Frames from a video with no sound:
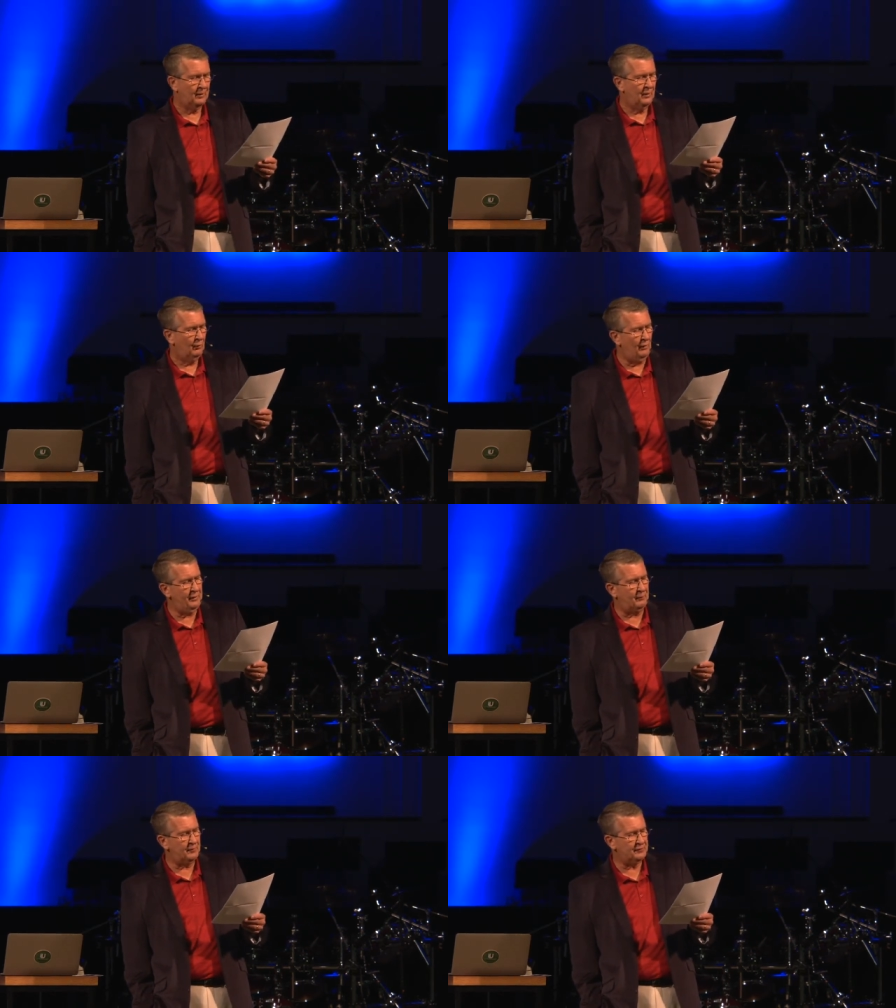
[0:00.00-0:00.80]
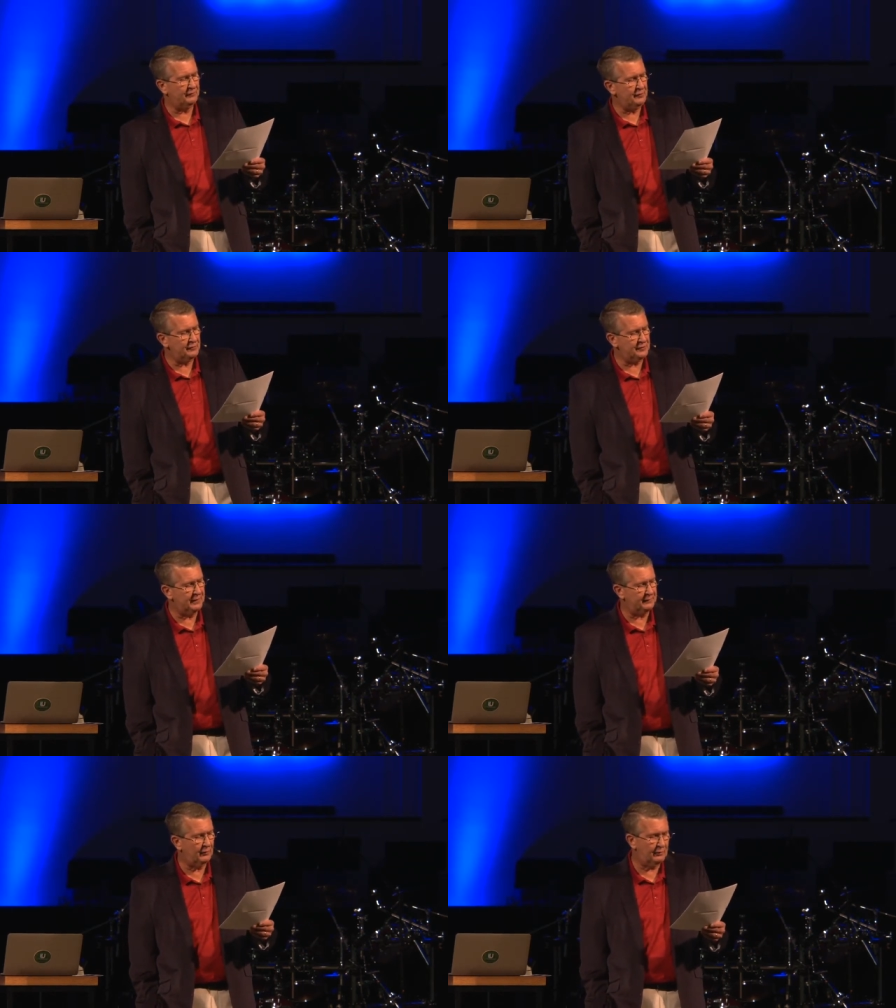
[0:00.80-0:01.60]
when the persecution
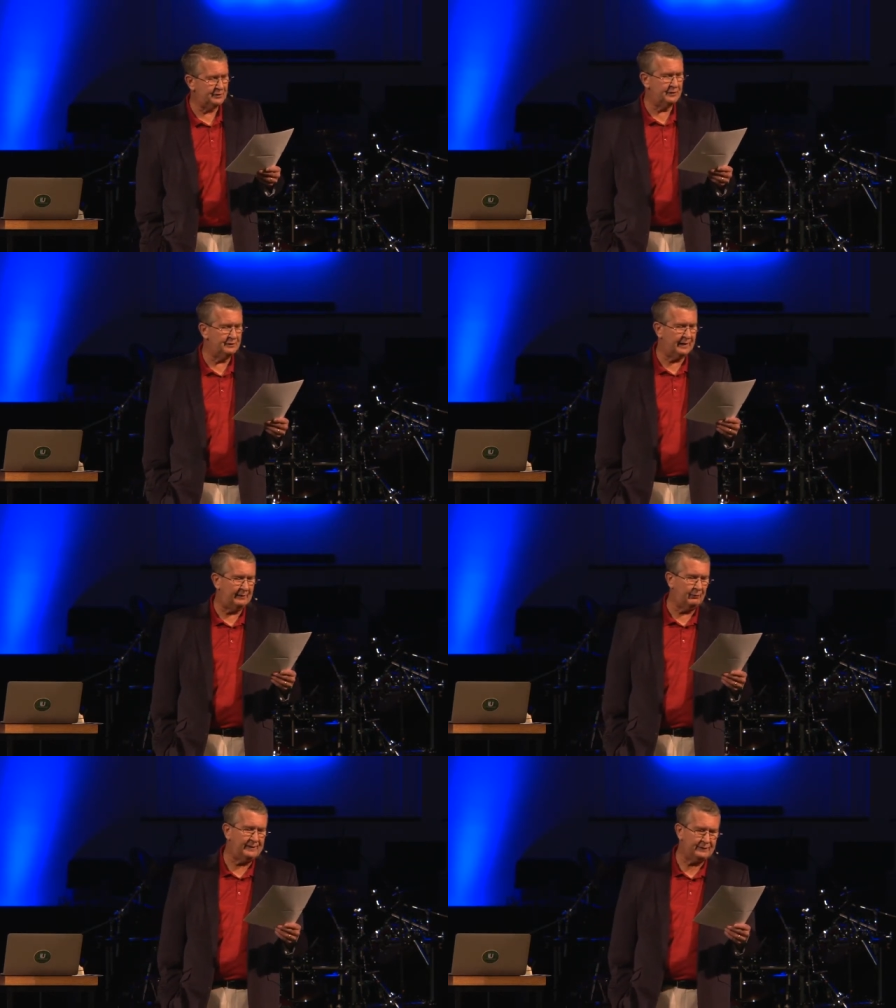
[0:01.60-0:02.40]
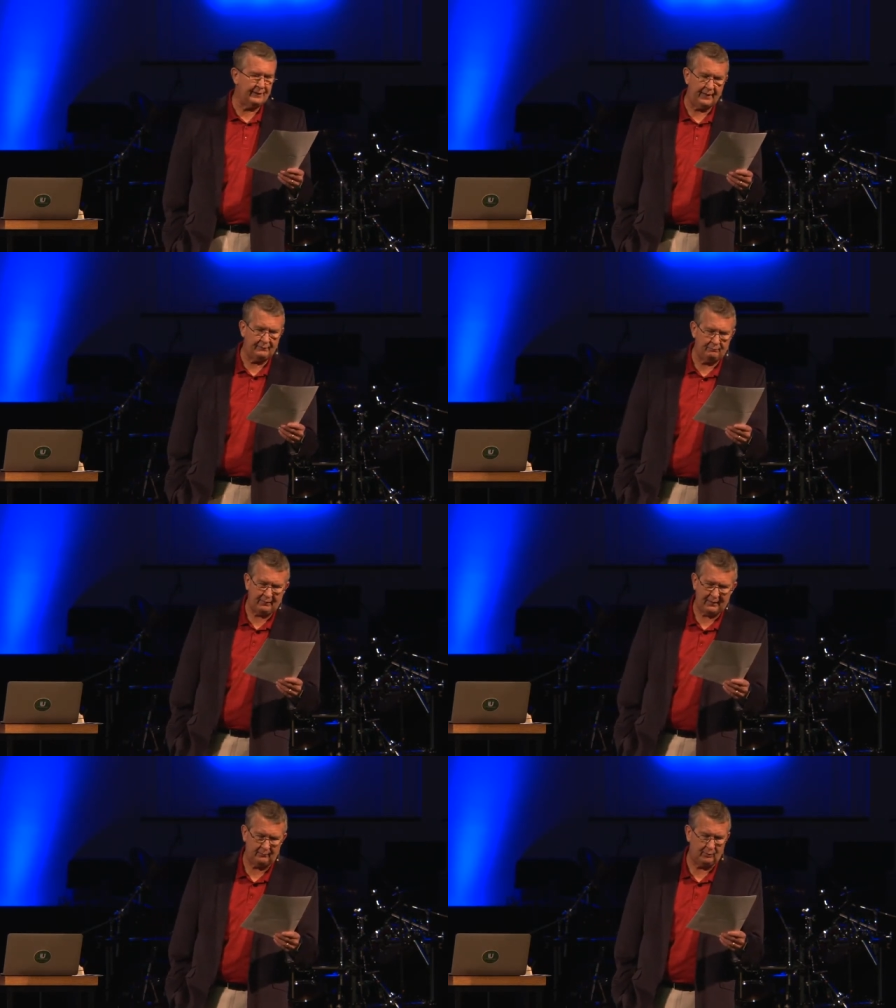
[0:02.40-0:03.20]
of Christians had reached an
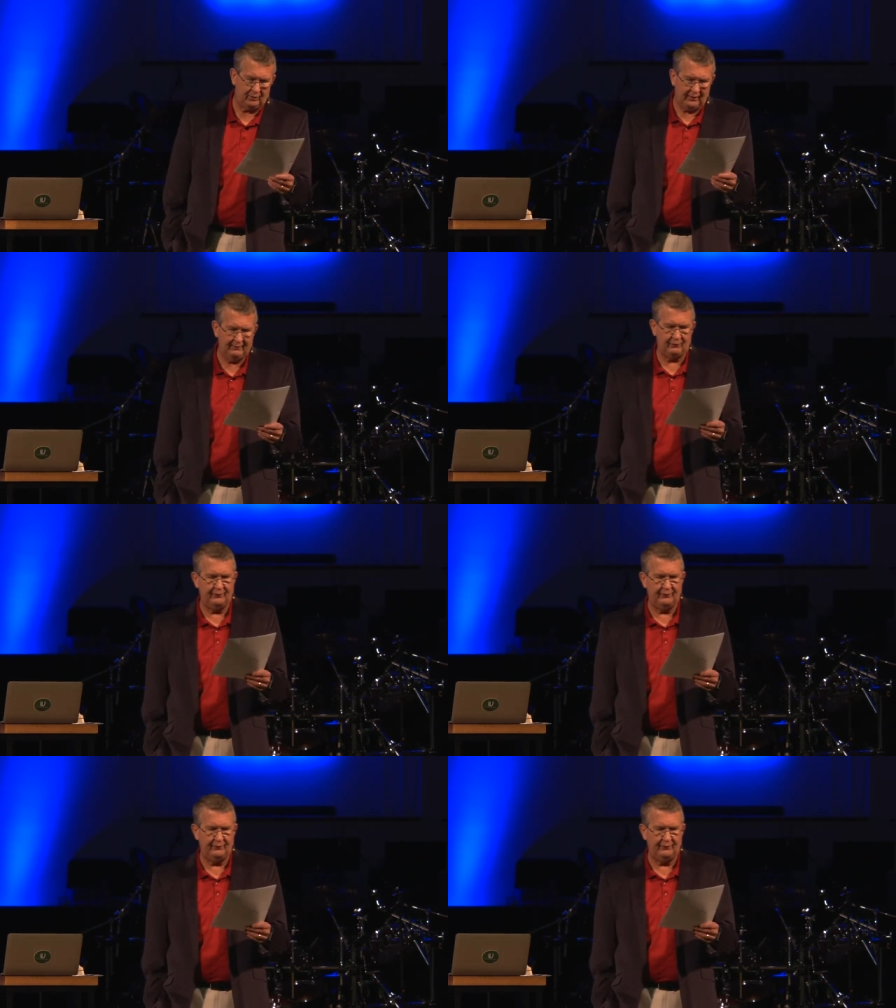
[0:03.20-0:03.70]
unbearable level.